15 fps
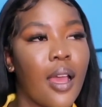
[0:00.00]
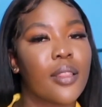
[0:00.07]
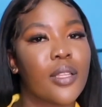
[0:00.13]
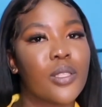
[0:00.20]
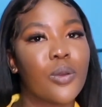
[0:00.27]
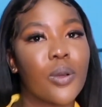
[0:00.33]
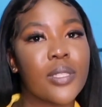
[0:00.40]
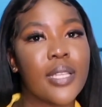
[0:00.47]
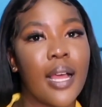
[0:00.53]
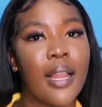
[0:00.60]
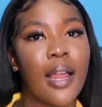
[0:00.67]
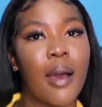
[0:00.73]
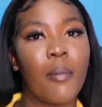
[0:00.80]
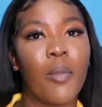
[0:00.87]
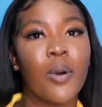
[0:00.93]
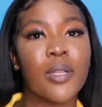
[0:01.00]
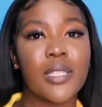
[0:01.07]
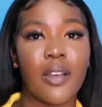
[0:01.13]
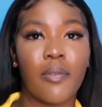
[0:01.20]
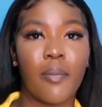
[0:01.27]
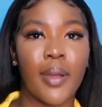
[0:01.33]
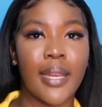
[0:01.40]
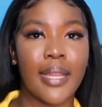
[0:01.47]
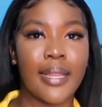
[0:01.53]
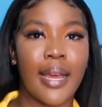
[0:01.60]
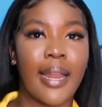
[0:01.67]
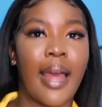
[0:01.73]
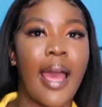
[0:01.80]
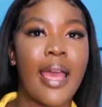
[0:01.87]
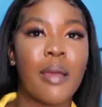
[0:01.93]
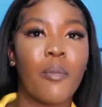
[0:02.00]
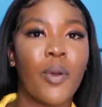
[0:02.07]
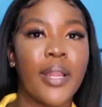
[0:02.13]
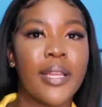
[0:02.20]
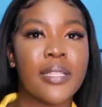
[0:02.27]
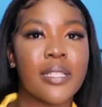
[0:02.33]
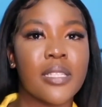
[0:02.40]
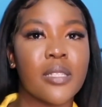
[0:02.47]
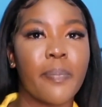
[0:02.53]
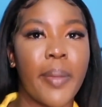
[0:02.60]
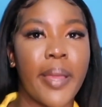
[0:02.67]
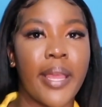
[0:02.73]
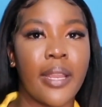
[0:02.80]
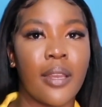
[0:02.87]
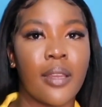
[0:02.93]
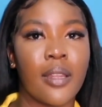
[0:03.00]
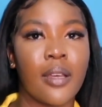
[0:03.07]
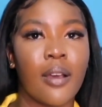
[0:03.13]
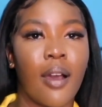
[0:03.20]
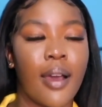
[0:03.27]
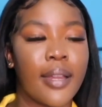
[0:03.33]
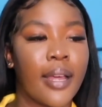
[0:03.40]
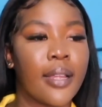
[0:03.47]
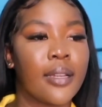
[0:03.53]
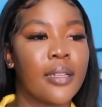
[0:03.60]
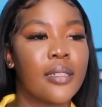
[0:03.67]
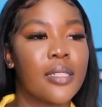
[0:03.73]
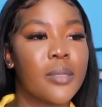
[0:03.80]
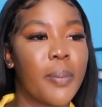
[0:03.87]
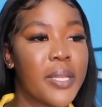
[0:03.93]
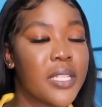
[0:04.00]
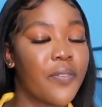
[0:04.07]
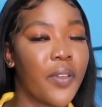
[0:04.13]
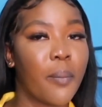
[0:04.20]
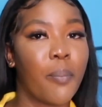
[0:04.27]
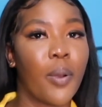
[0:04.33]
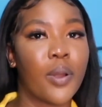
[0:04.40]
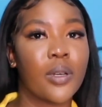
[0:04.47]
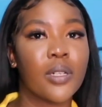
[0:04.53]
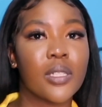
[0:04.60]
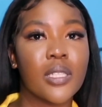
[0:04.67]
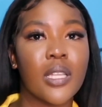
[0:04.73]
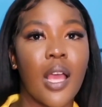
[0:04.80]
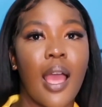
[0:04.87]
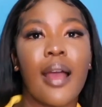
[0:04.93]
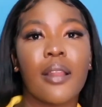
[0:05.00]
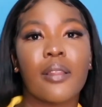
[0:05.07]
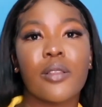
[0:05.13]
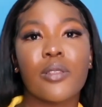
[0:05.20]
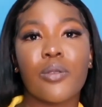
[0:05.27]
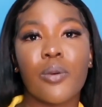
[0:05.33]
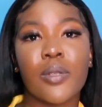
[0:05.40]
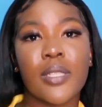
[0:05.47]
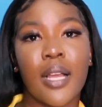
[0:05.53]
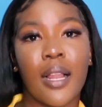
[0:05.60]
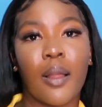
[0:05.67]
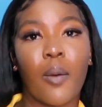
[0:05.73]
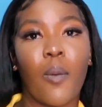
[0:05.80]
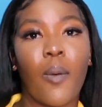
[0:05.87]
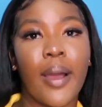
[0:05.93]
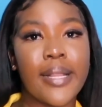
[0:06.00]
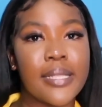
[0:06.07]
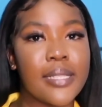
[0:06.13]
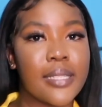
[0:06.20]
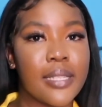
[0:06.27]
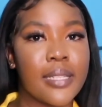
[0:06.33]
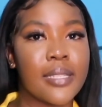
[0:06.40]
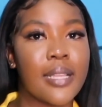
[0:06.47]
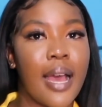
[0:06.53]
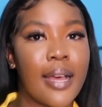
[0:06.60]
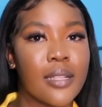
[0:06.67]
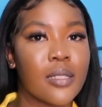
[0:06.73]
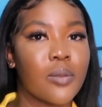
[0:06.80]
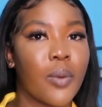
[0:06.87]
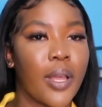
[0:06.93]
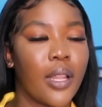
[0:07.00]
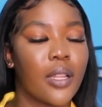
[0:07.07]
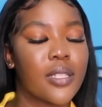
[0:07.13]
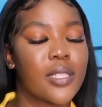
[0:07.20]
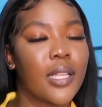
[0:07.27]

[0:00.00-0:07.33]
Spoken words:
the total amount of money that I am willing to spend on a specific product and the total quantities as well.